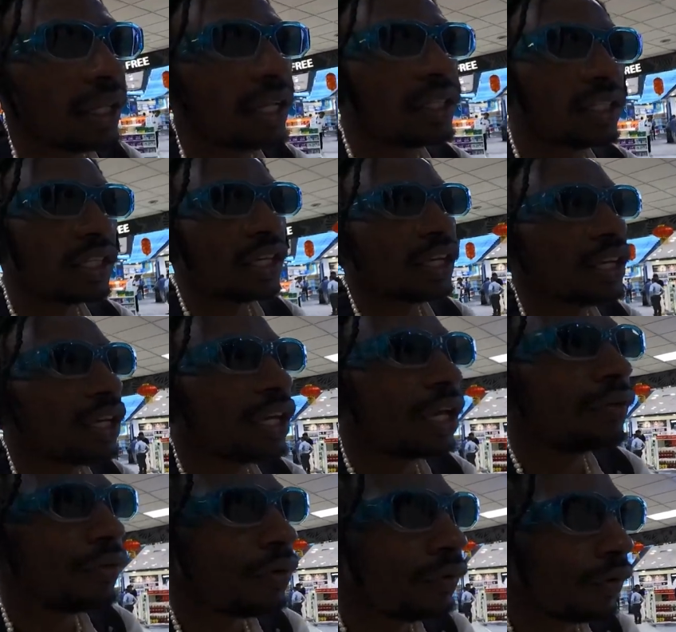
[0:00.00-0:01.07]
that
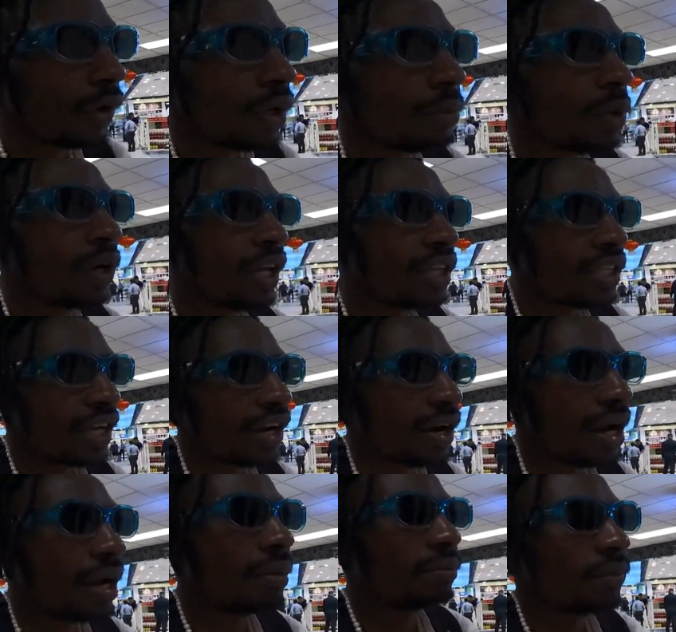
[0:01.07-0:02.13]
if you follow me on
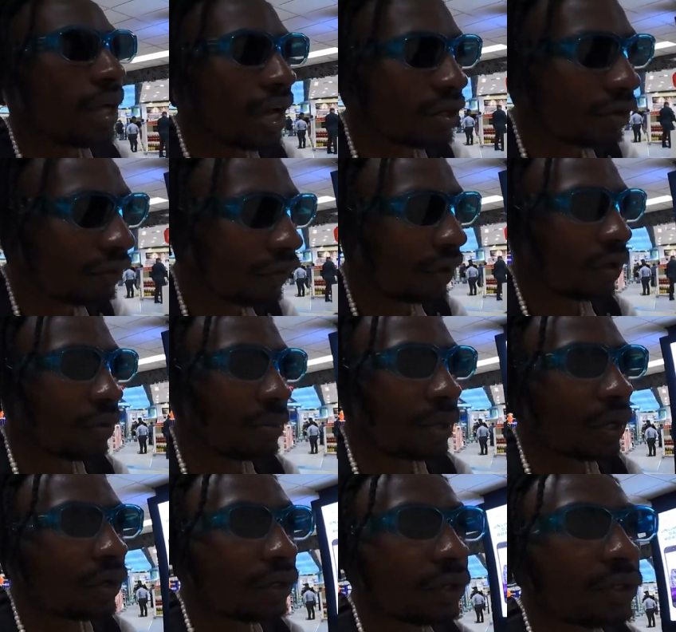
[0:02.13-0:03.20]
instagram and you follow
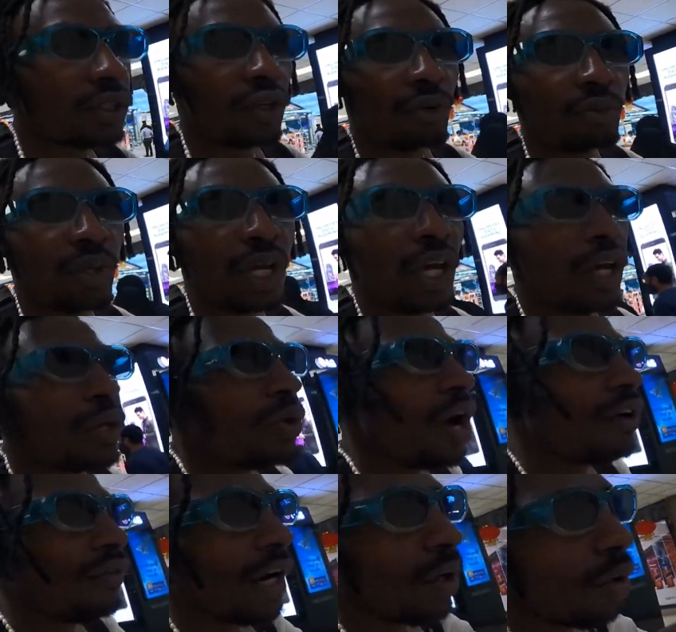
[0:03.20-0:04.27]
me on youtube you
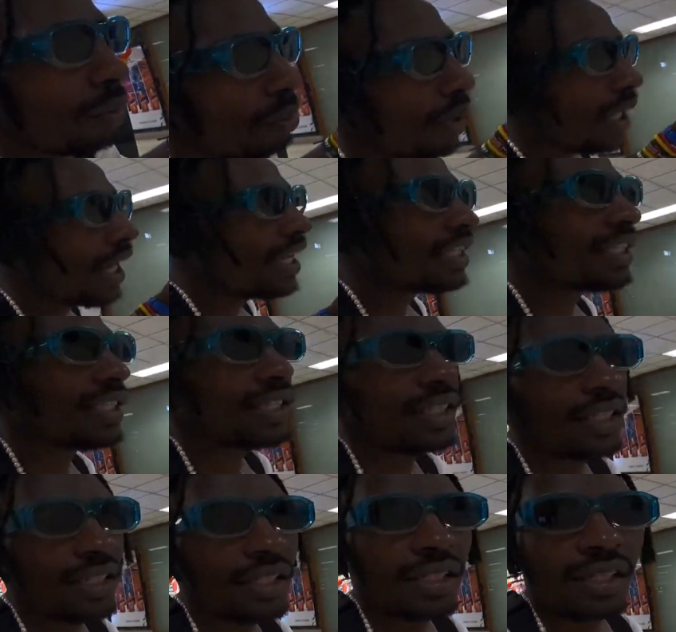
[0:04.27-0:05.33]
have a
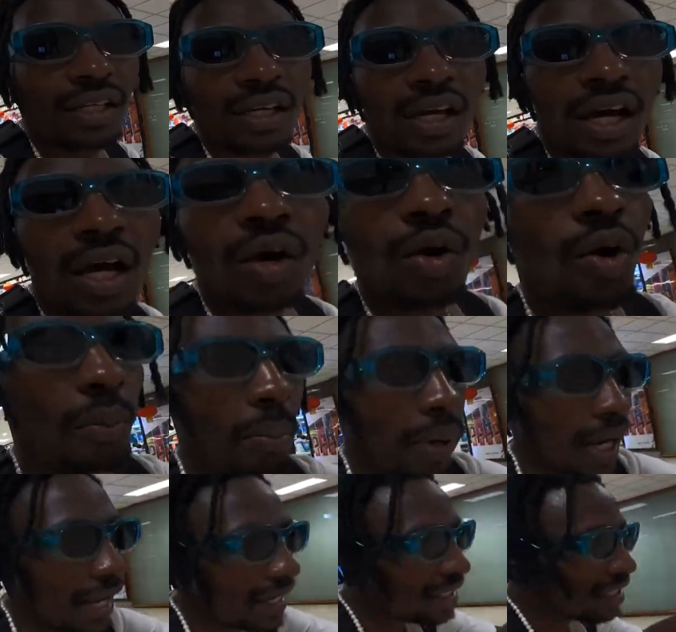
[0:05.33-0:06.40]
complete
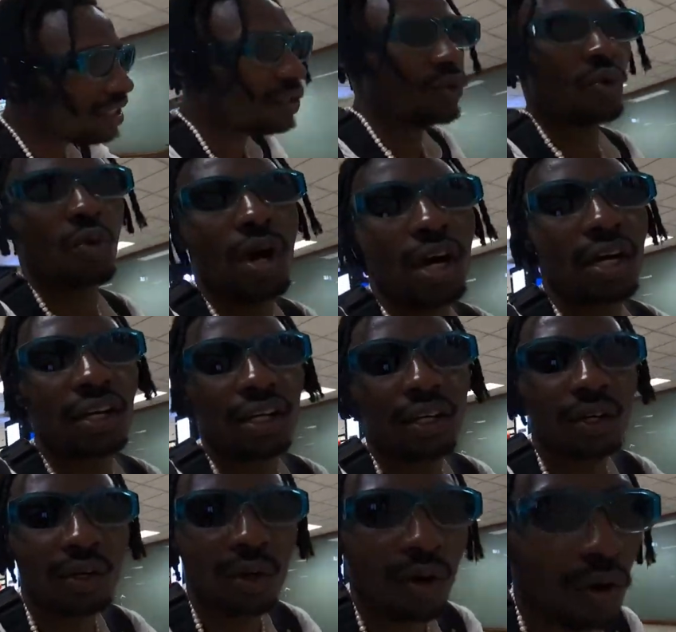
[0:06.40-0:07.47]
complete tour
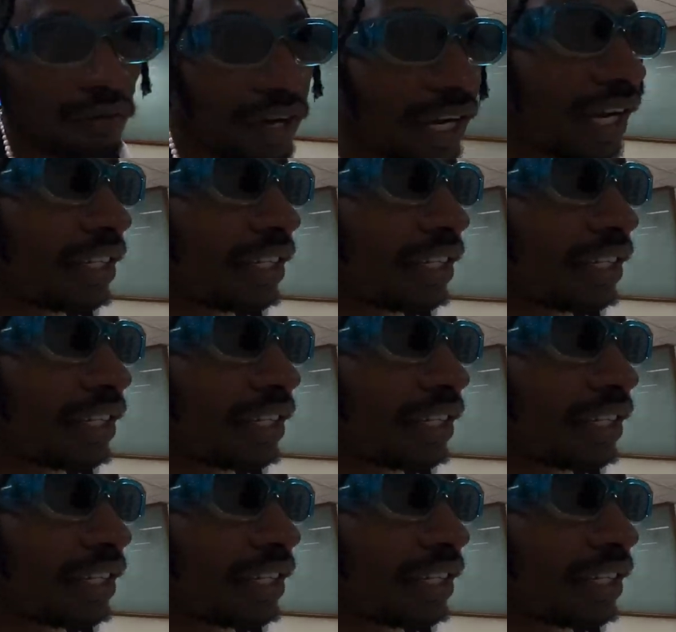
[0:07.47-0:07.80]
of a